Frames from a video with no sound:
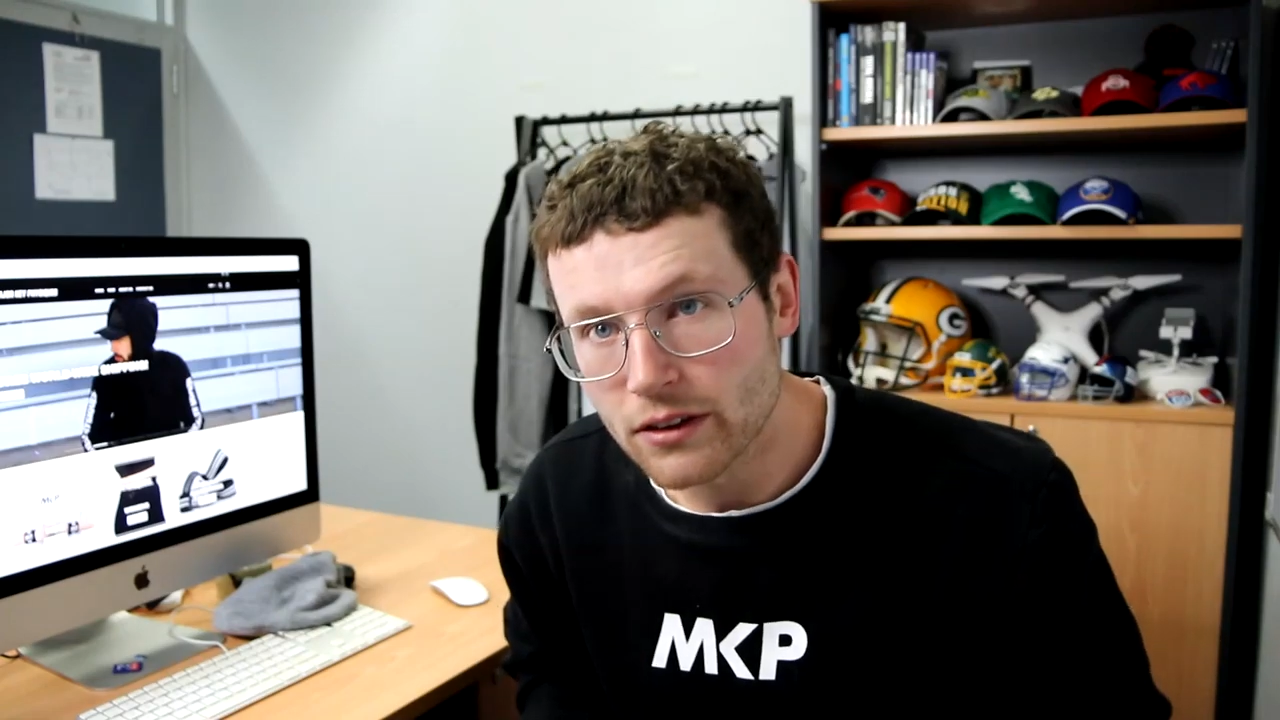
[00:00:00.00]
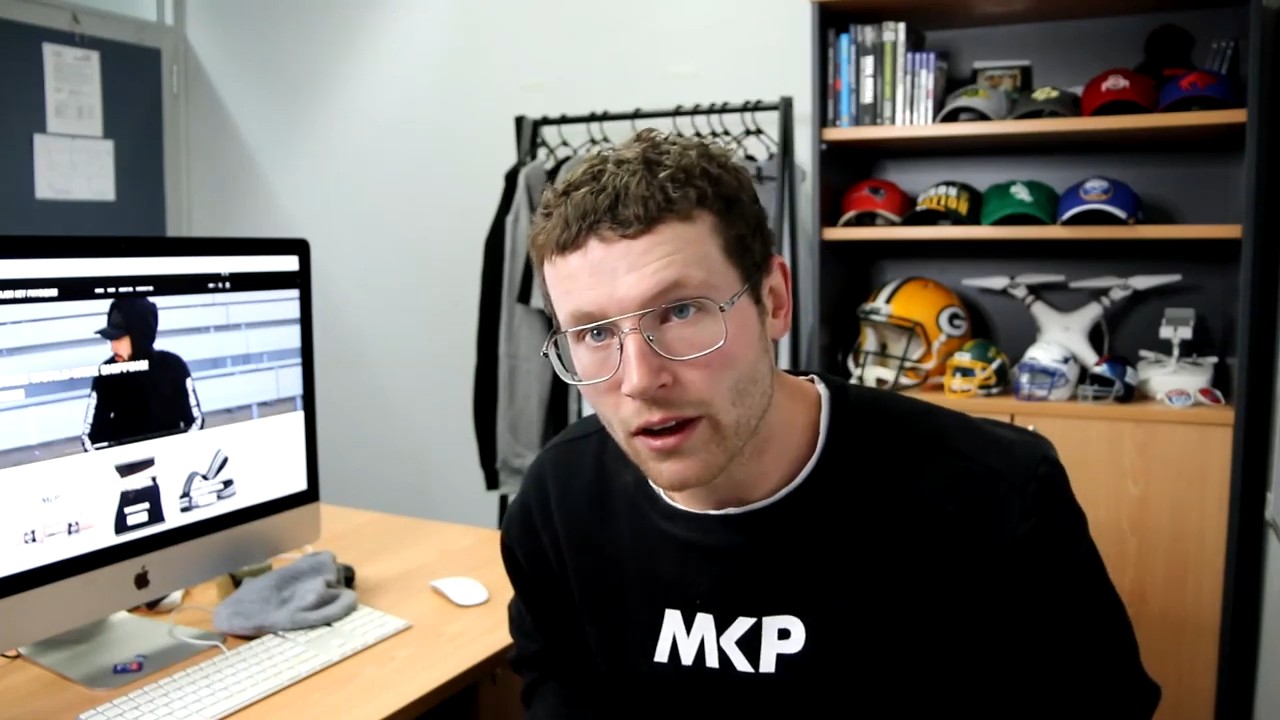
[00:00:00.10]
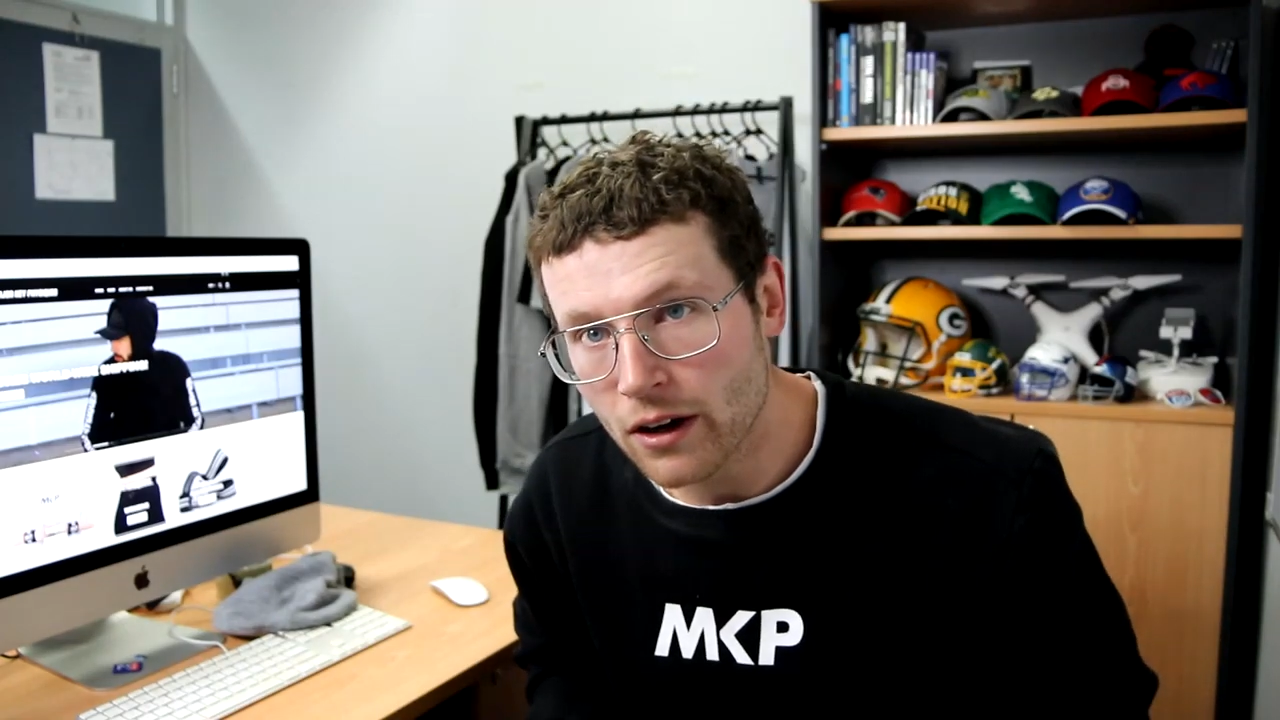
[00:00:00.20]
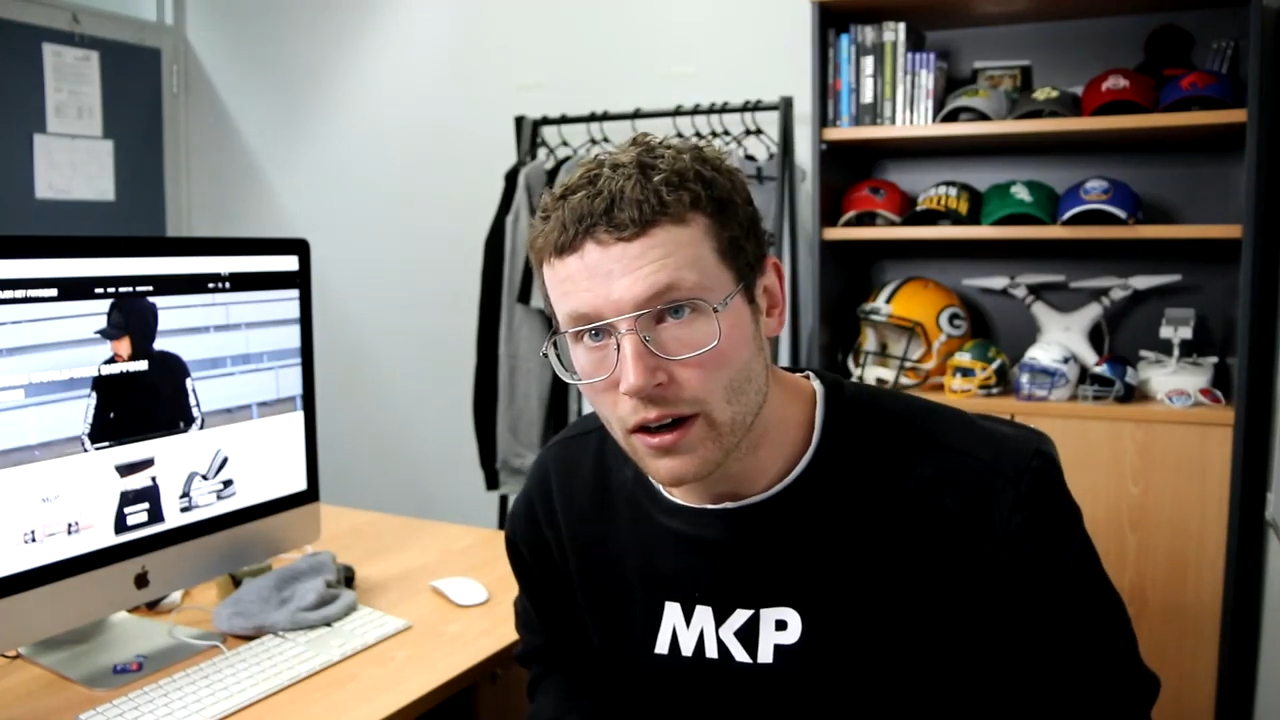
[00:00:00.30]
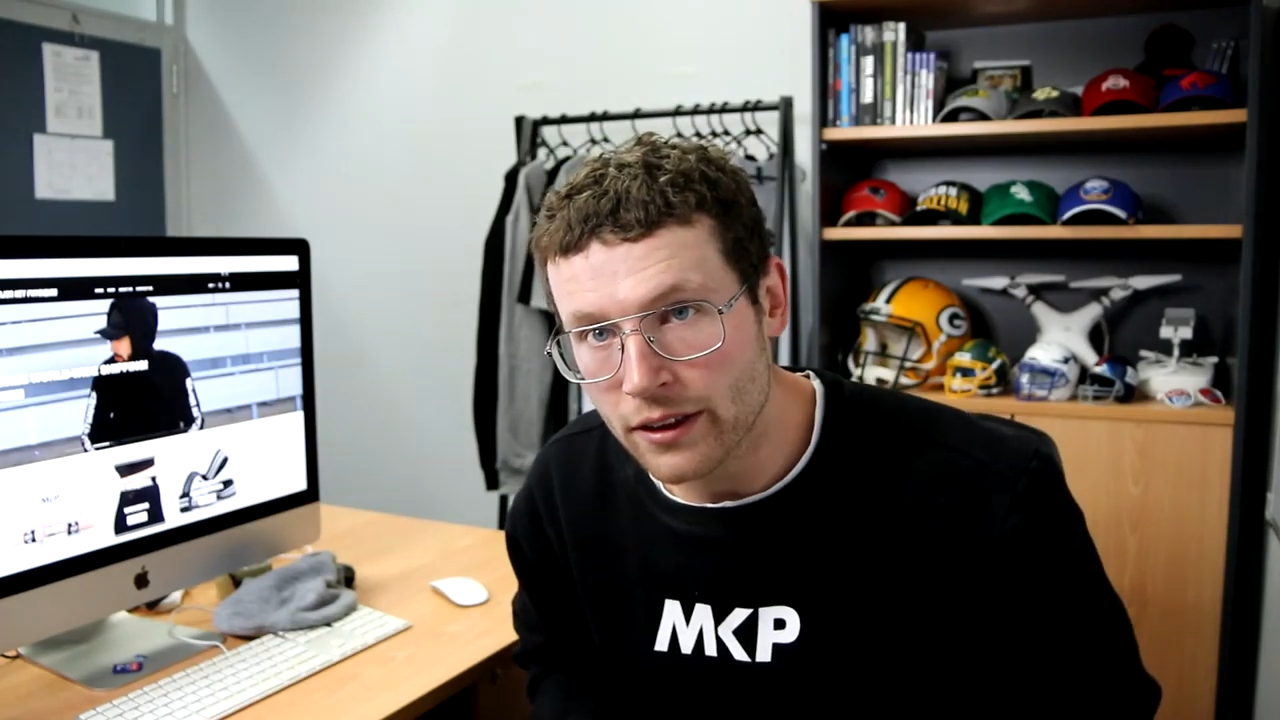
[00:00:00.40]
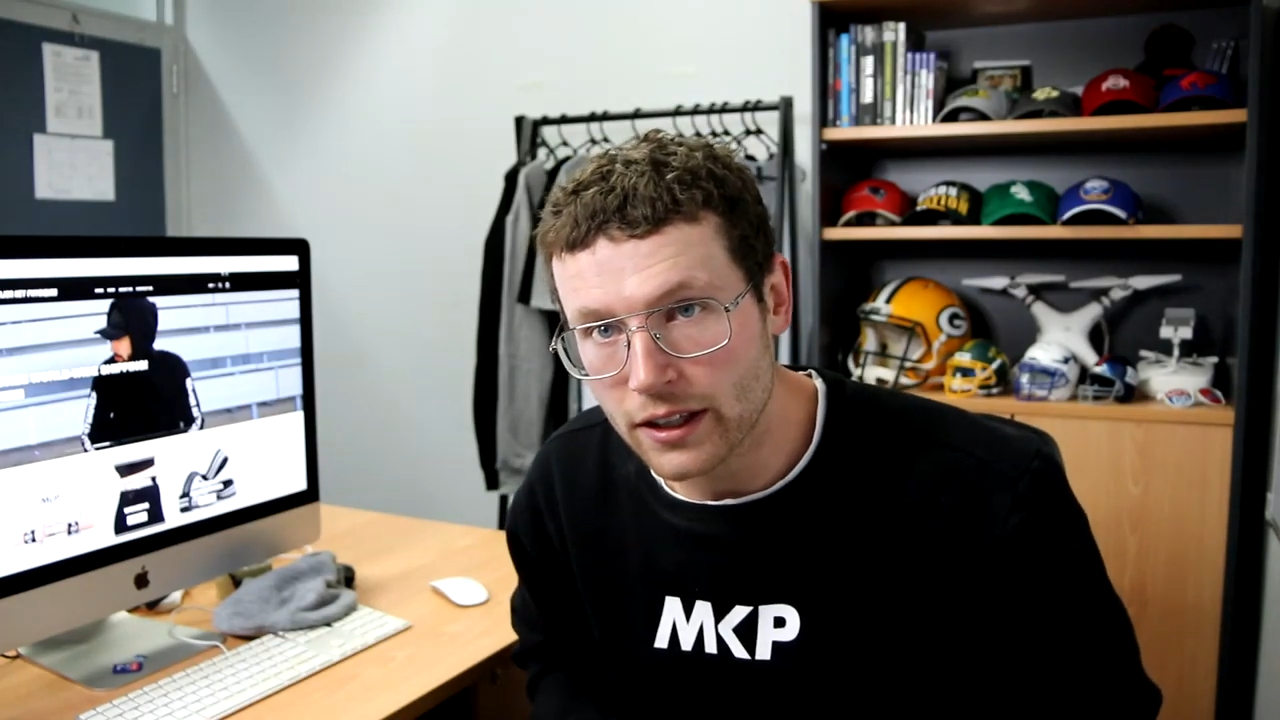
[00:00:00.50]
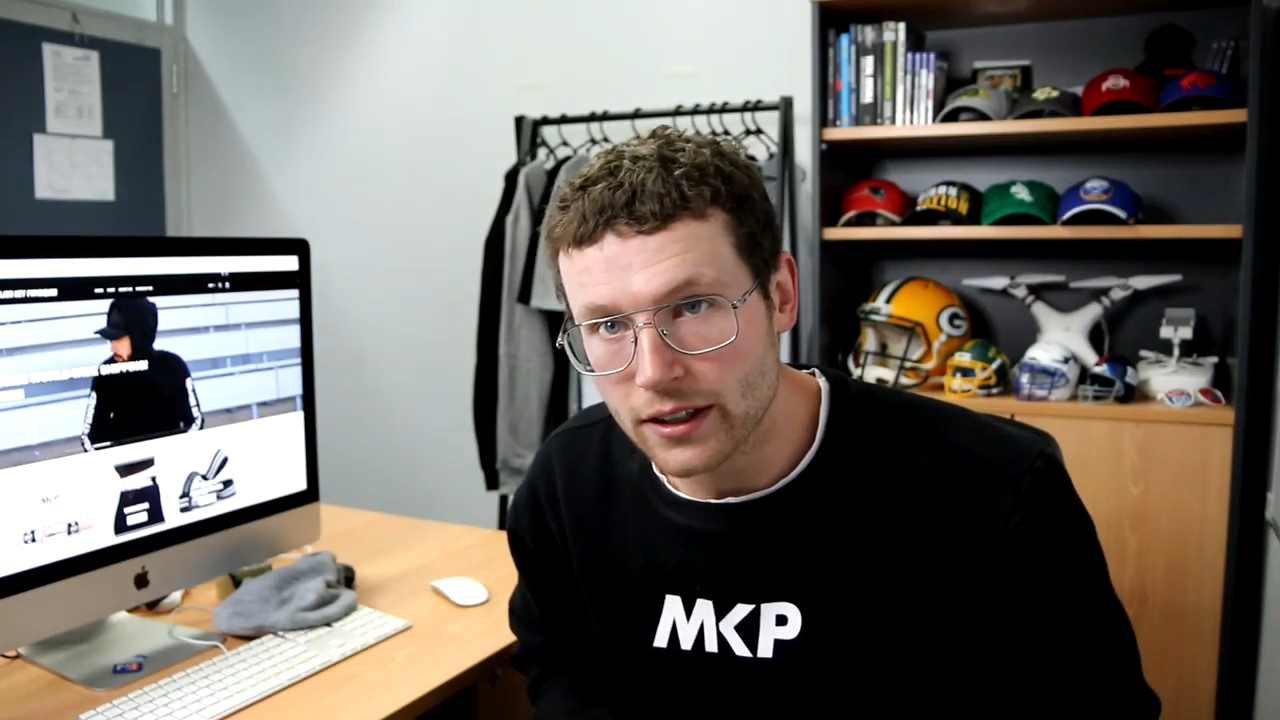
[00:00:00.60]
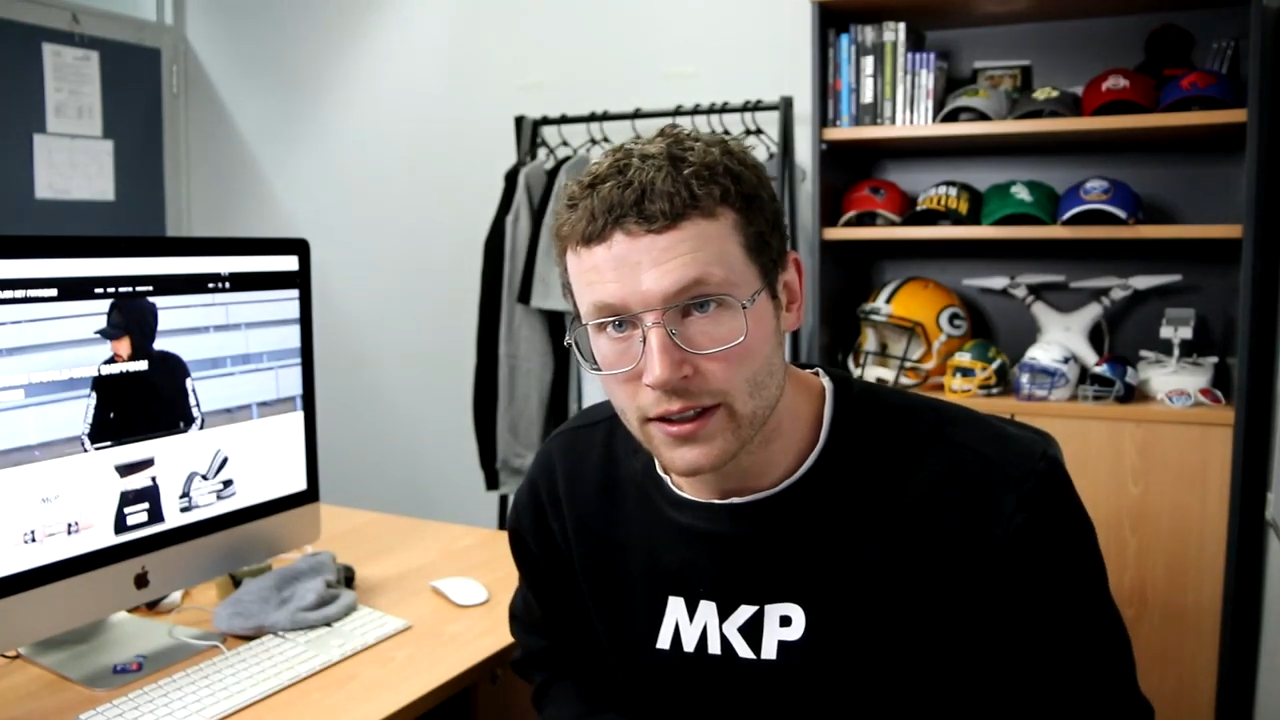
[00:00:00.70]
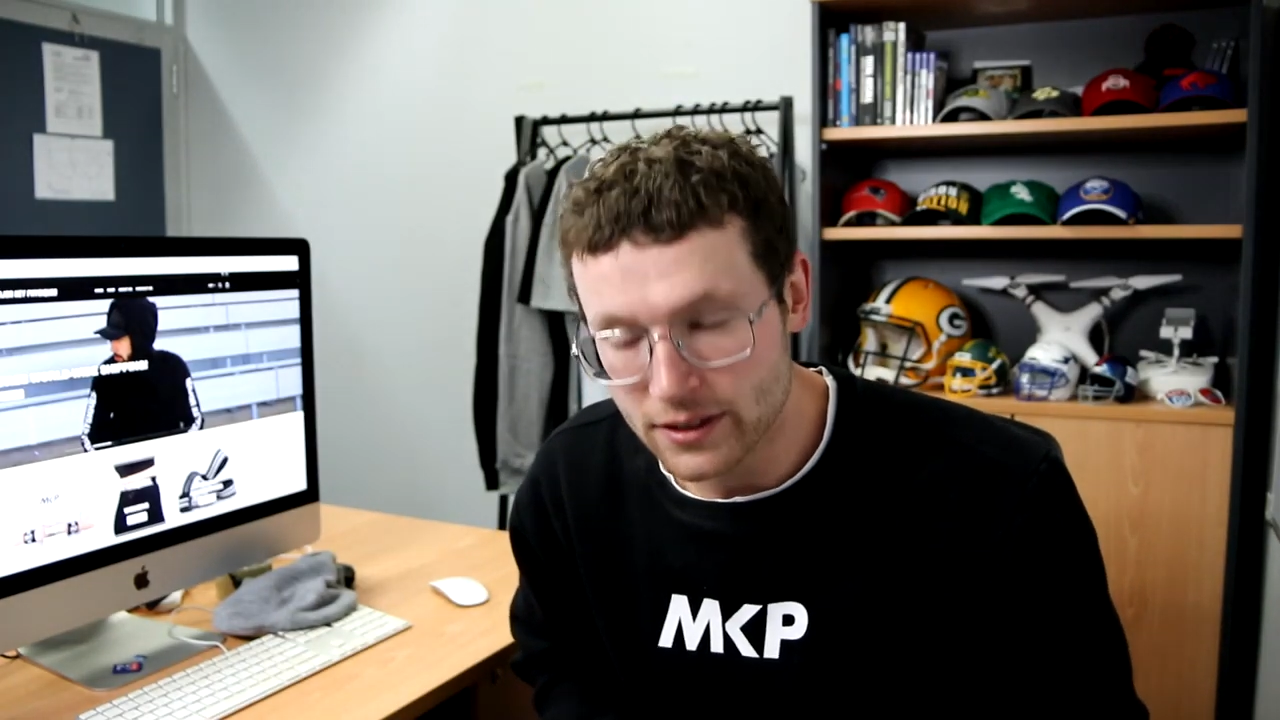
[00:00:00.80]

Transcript: No, I think